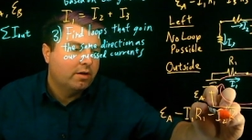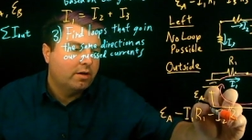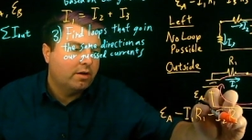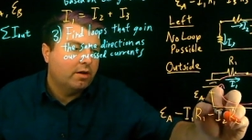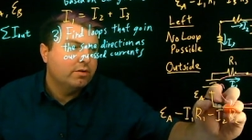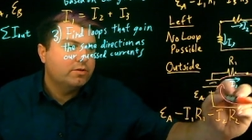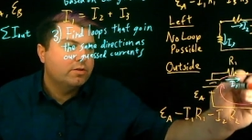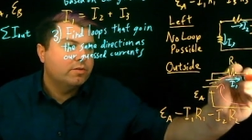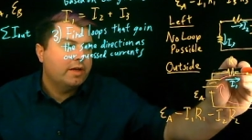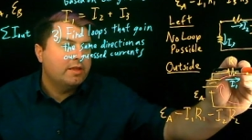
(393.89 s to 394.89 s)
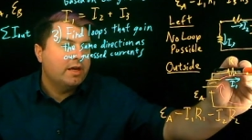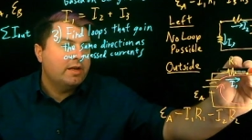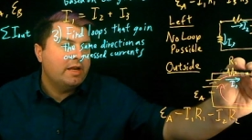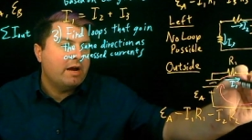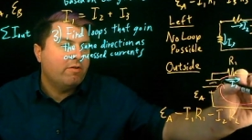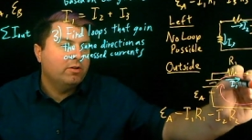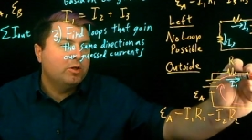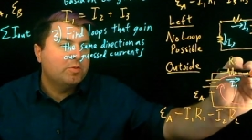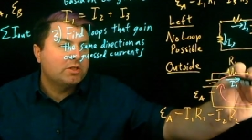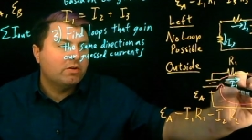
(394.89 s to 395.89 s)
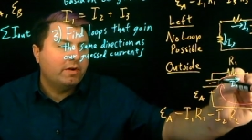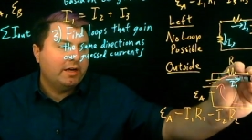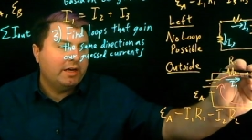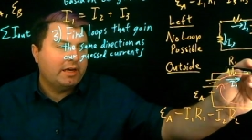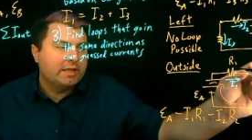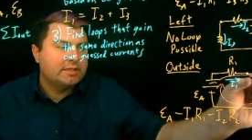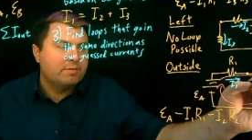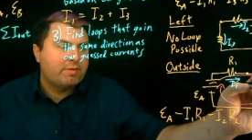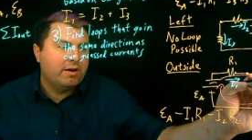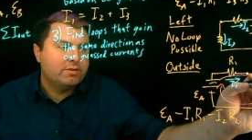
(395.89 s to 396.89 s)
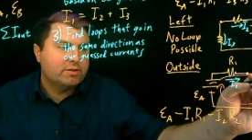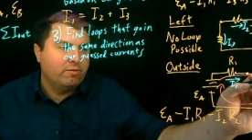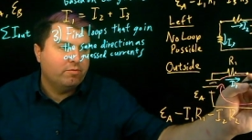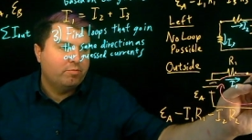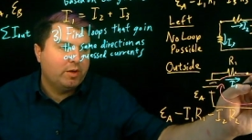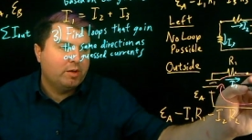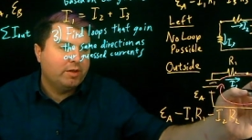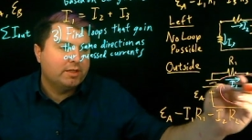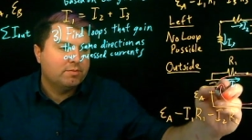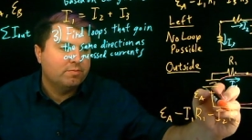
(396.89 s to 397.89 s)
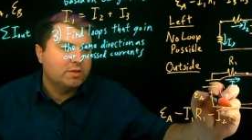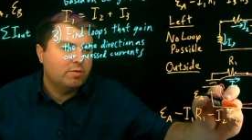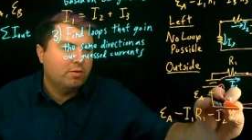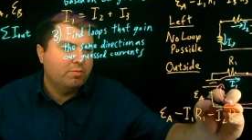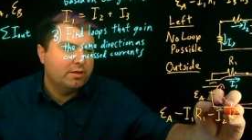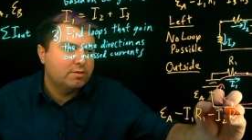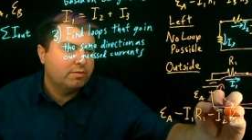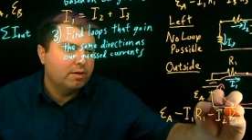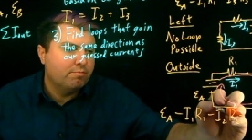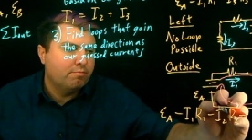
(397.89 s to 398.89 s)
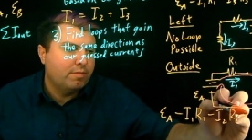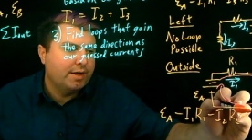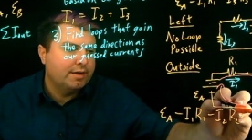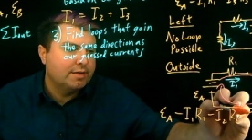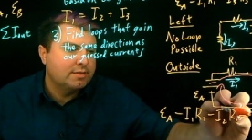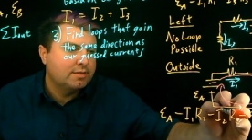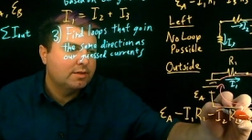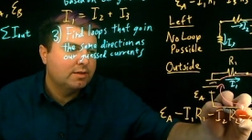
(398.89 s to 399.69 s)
R2. And then now our loop is going against the battery. It's going from big plate to small plate, so we get minus